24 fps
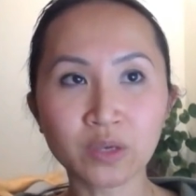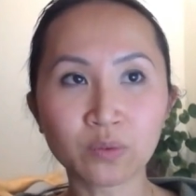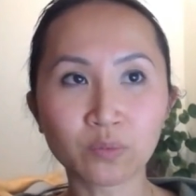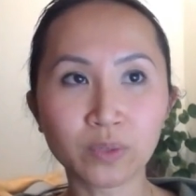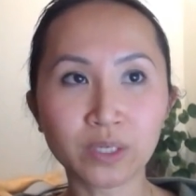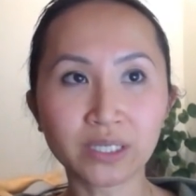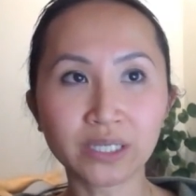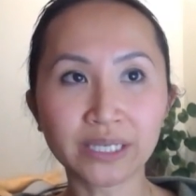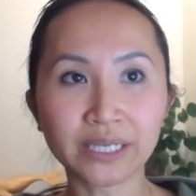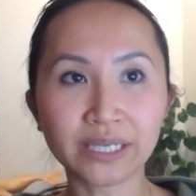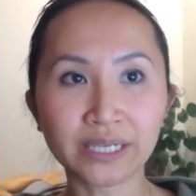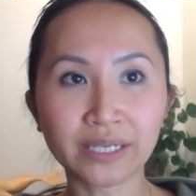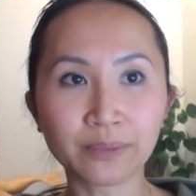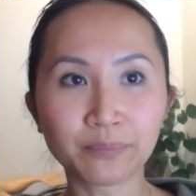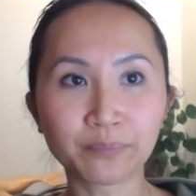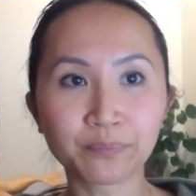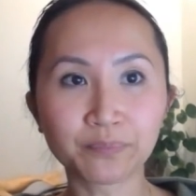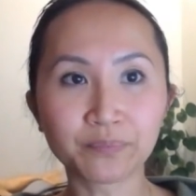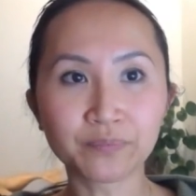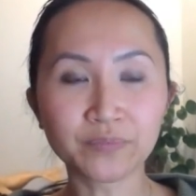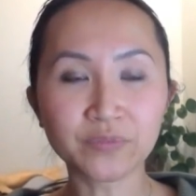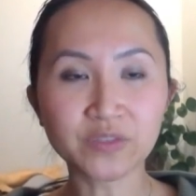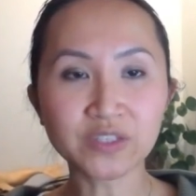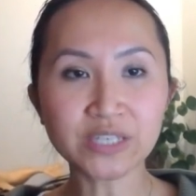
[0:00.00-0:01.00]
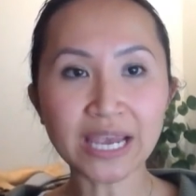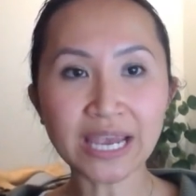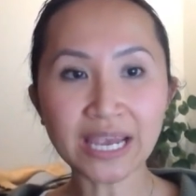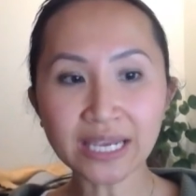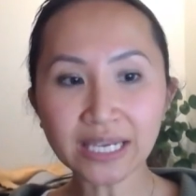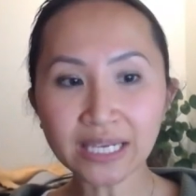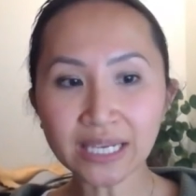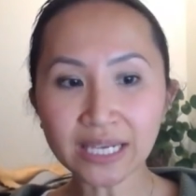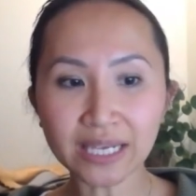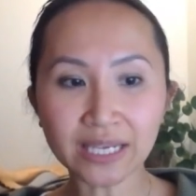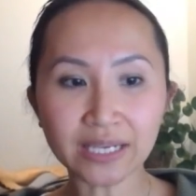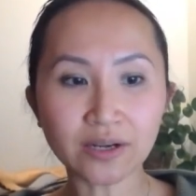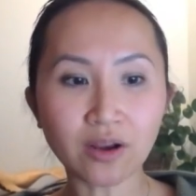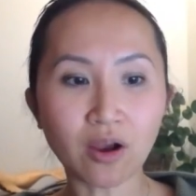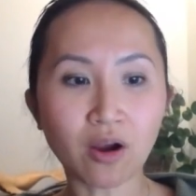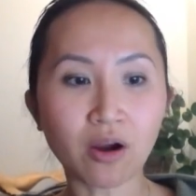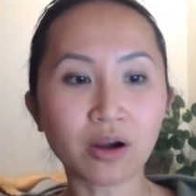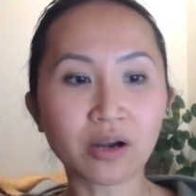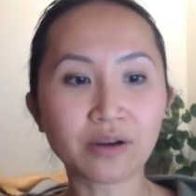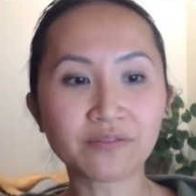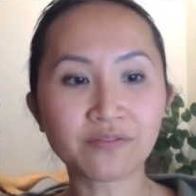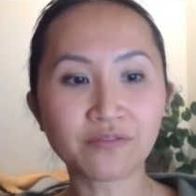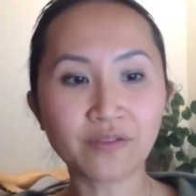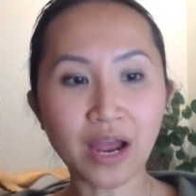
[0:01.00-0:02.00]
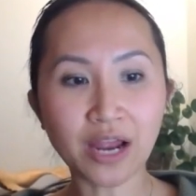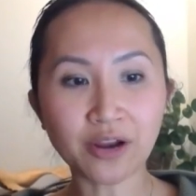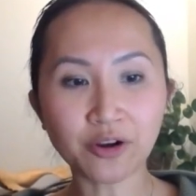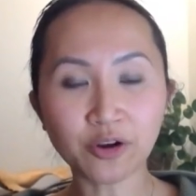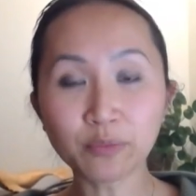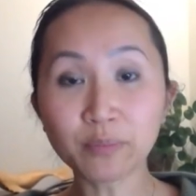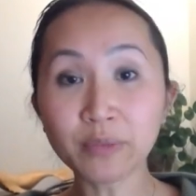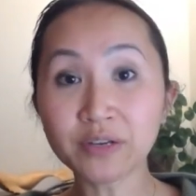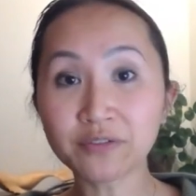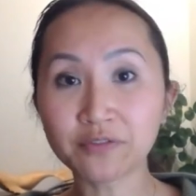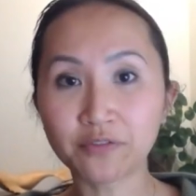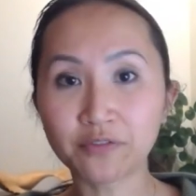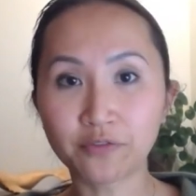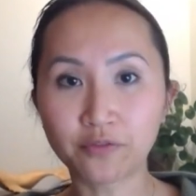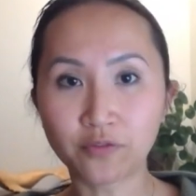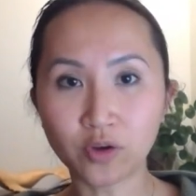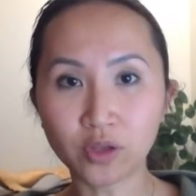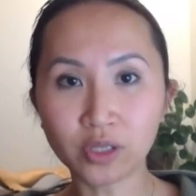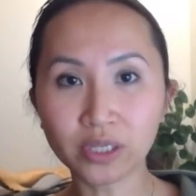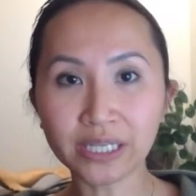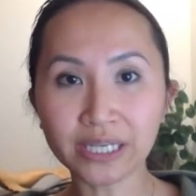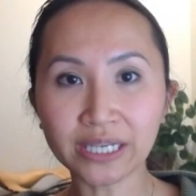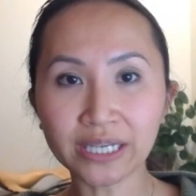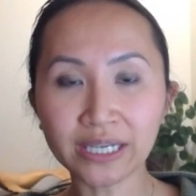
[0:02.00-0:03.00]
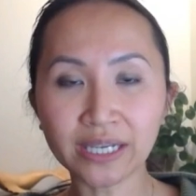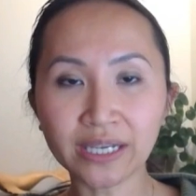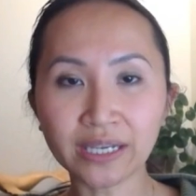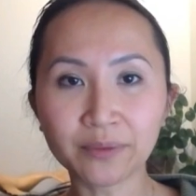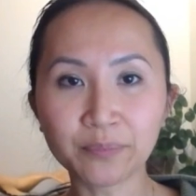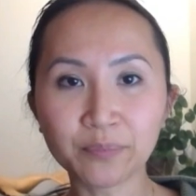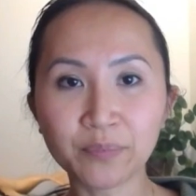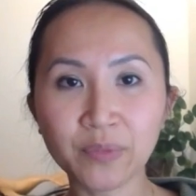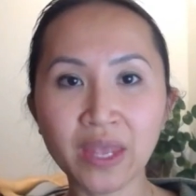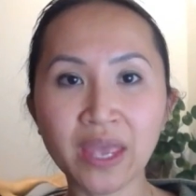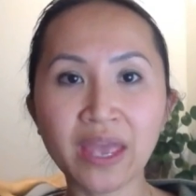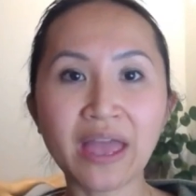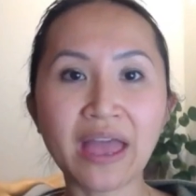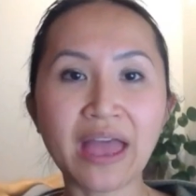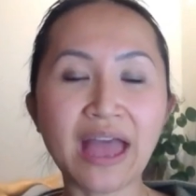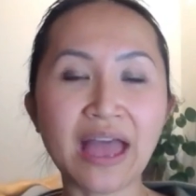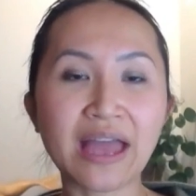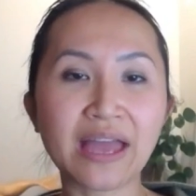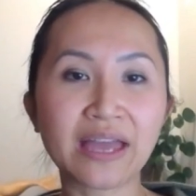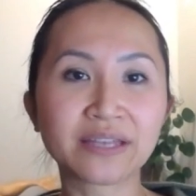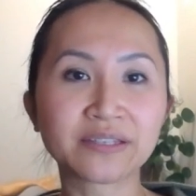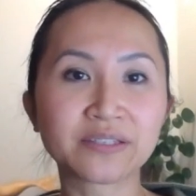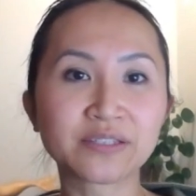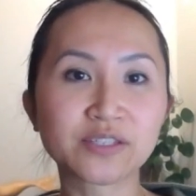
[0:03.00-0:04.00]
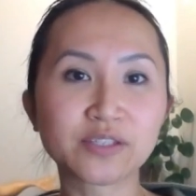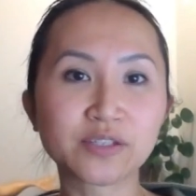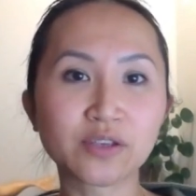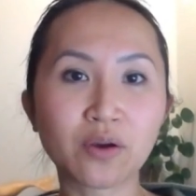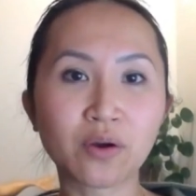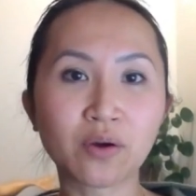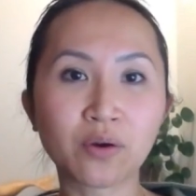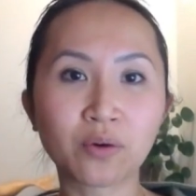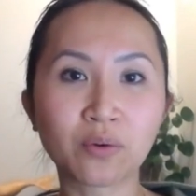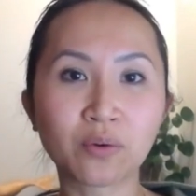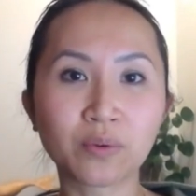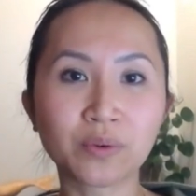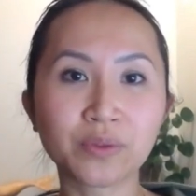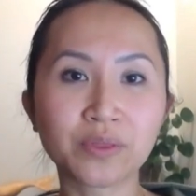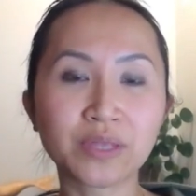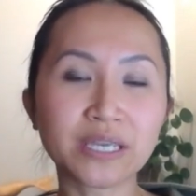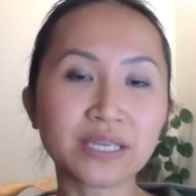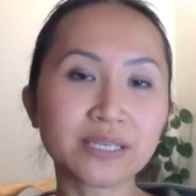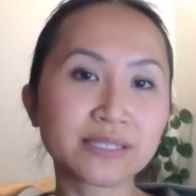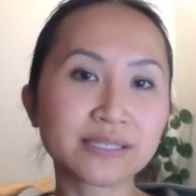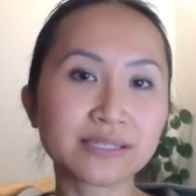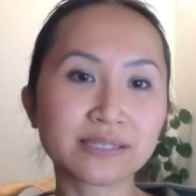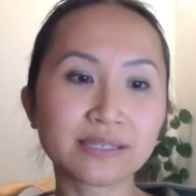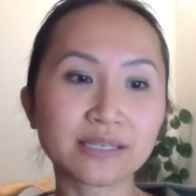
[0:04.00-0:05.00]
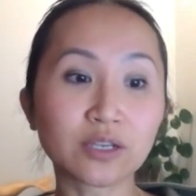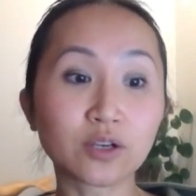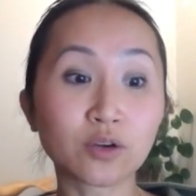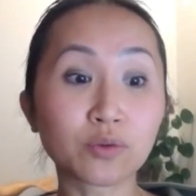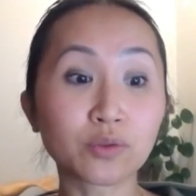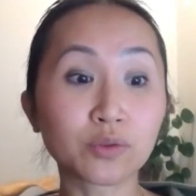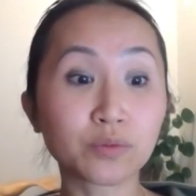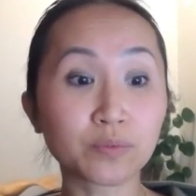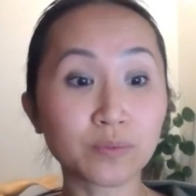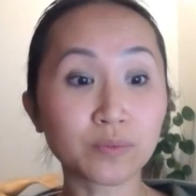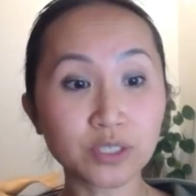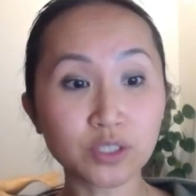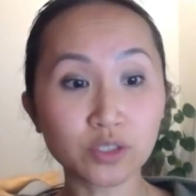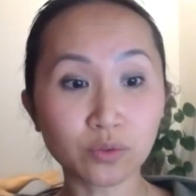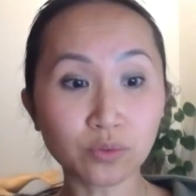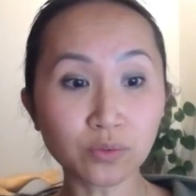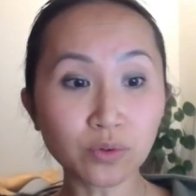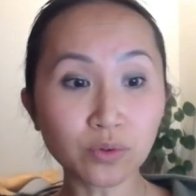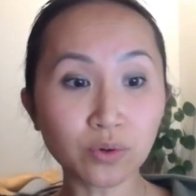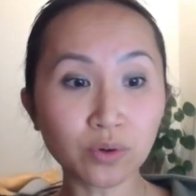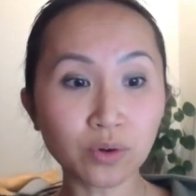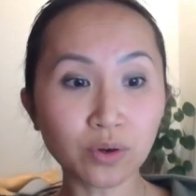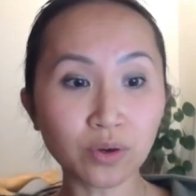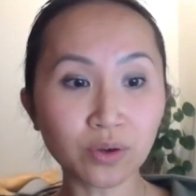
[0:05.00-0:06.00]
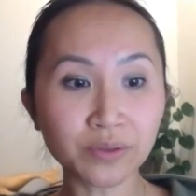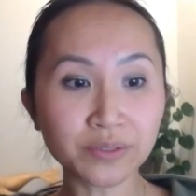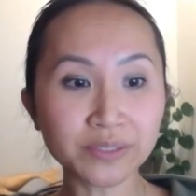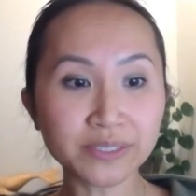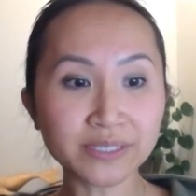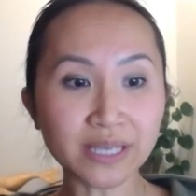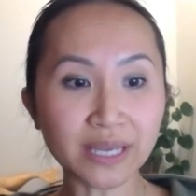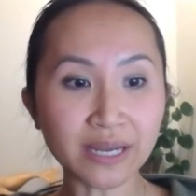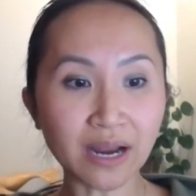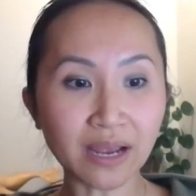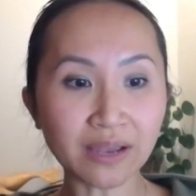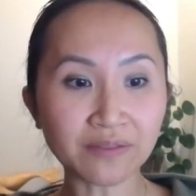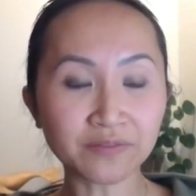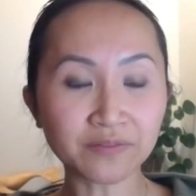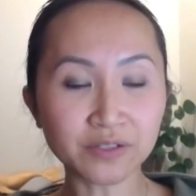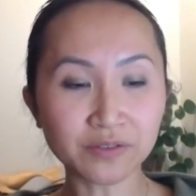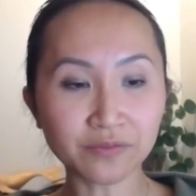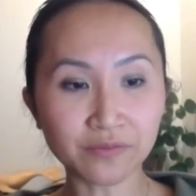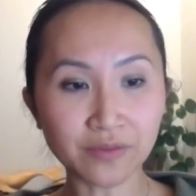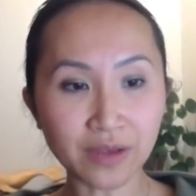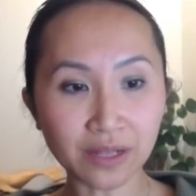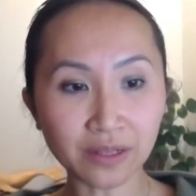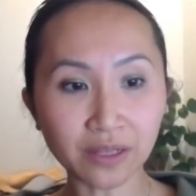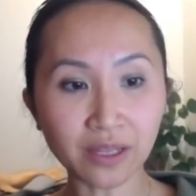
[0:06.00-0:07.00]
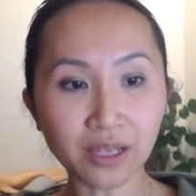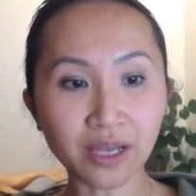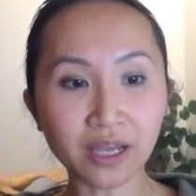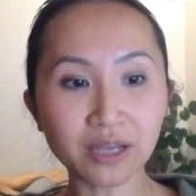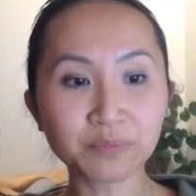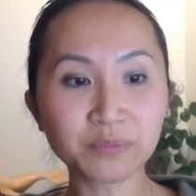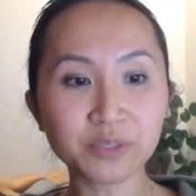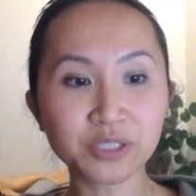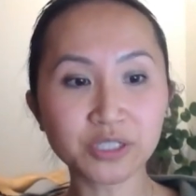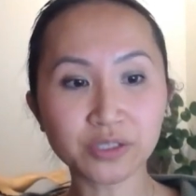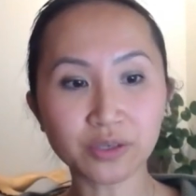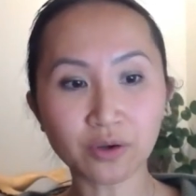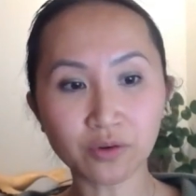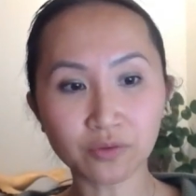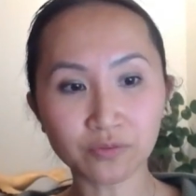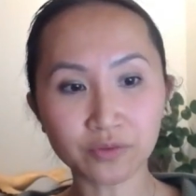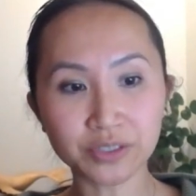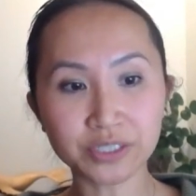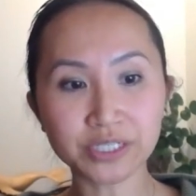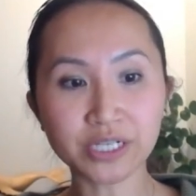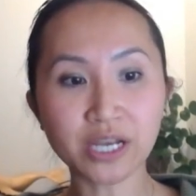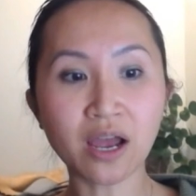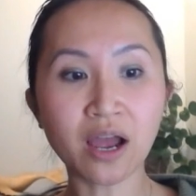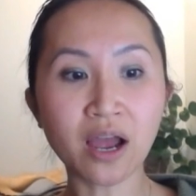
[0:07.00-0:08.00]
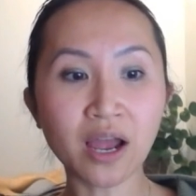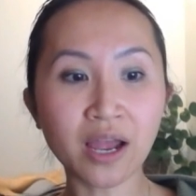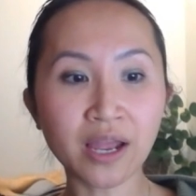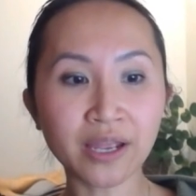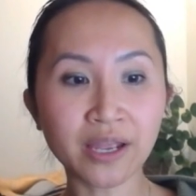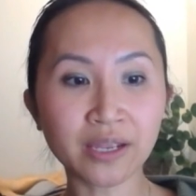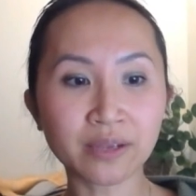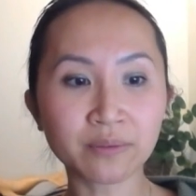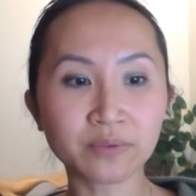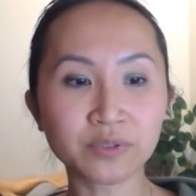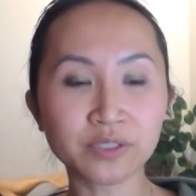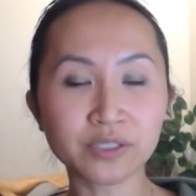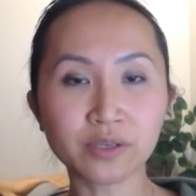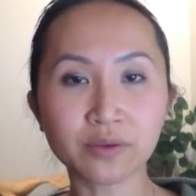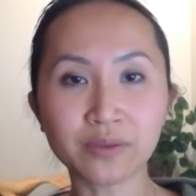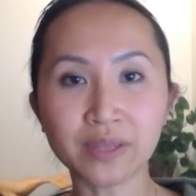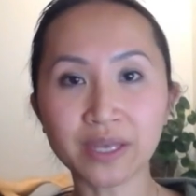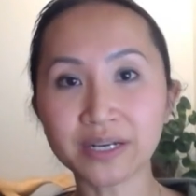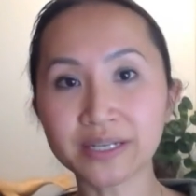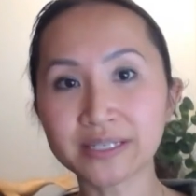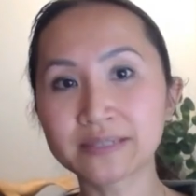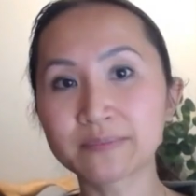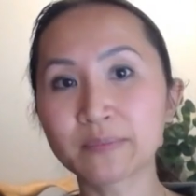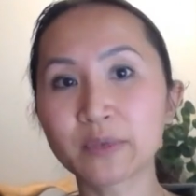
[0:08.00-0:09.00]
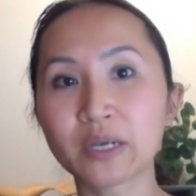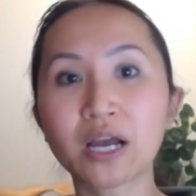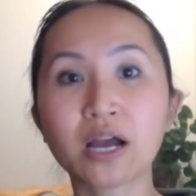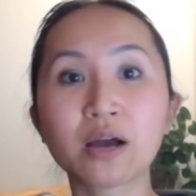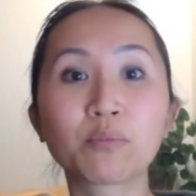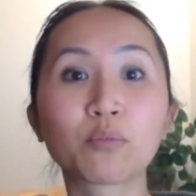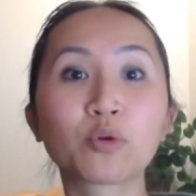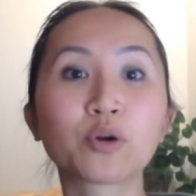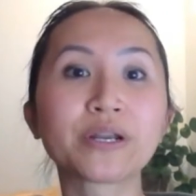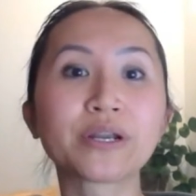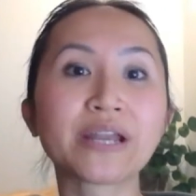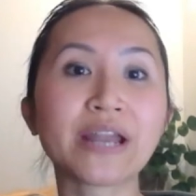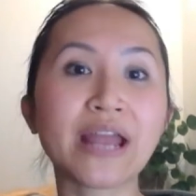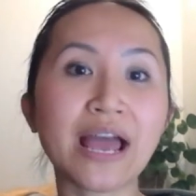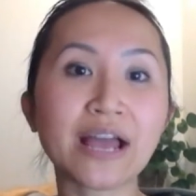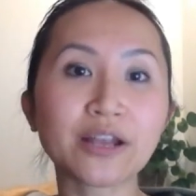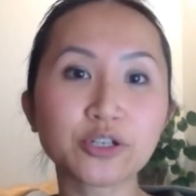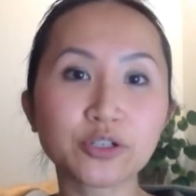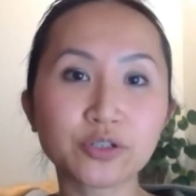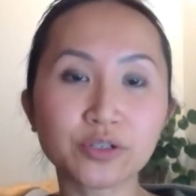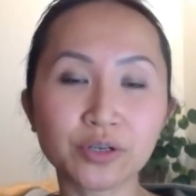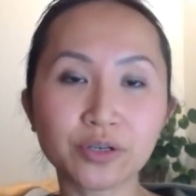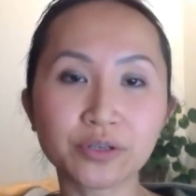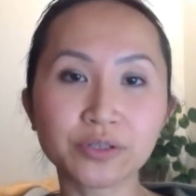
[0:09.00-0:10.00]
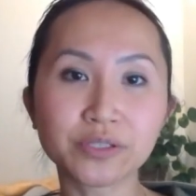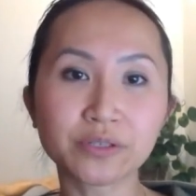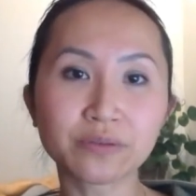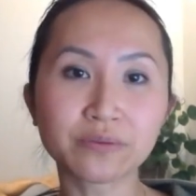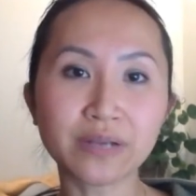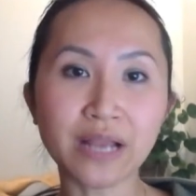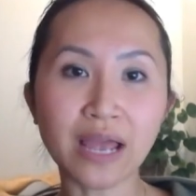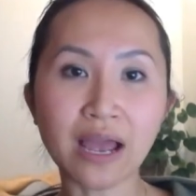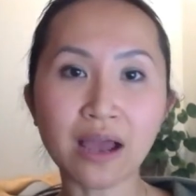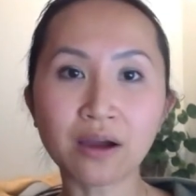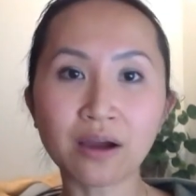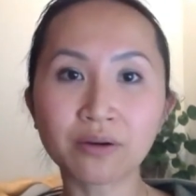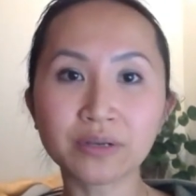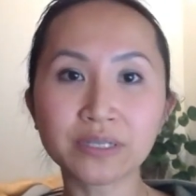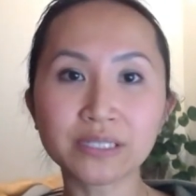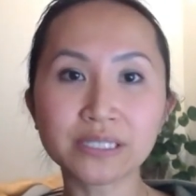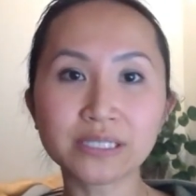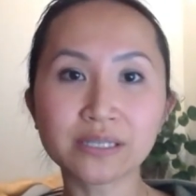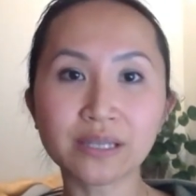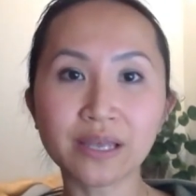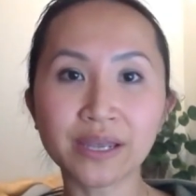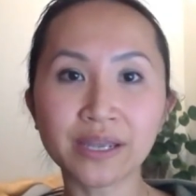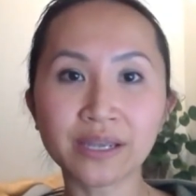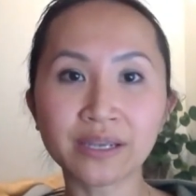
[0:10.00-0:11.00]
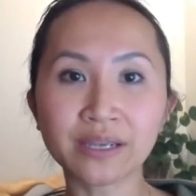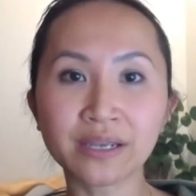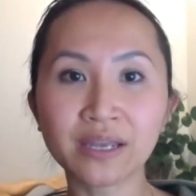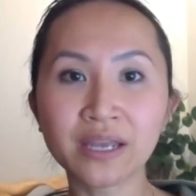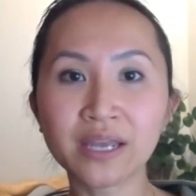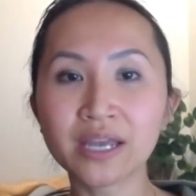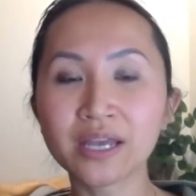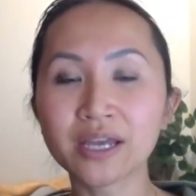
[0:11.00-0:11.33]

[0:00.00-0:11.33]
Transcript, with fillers: really take in our environment fully. And so these, you know, 3 tools that I've developed over time so that it's become more natural. So now it's like,